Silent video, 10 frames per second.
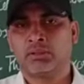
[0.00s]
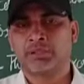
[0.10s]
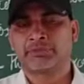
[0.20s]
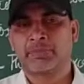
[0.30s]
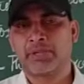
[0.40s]

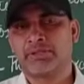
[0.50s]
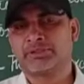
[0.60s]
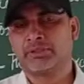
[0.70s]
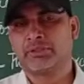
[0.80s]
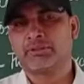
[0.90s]

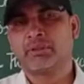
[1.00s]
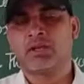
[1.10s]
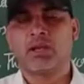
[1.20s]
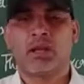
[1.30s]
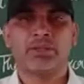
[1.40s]

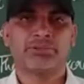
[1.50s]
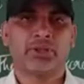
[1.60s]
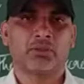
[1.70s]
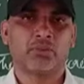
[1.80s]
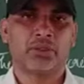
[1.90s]
respiration and
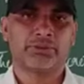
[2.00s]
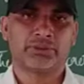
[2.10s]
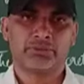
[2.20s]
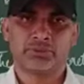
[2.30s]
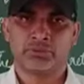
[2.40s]

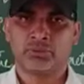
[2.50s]
circulation.